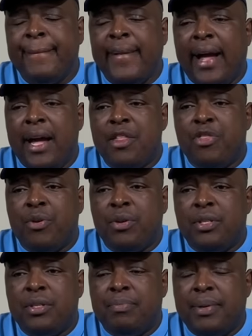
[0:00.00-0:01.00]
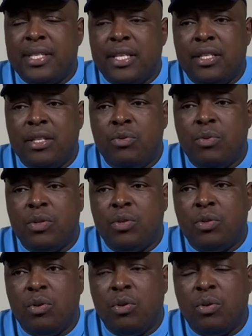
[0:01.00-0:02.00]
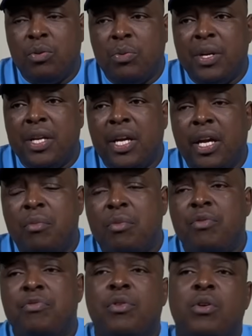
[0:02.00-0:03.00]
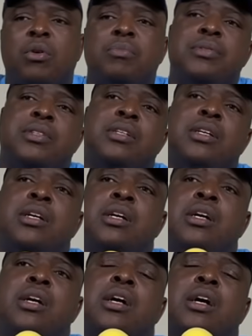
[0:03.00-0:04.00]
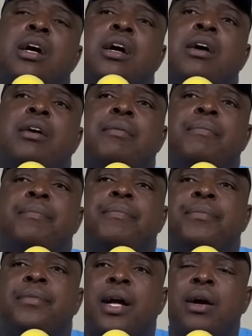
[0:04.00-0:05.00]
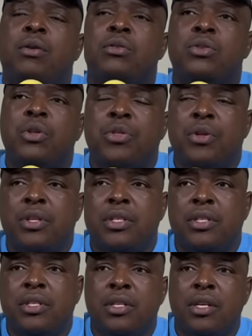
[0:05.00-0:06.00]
I thought Basadine was good when he came on for Ops. I also thought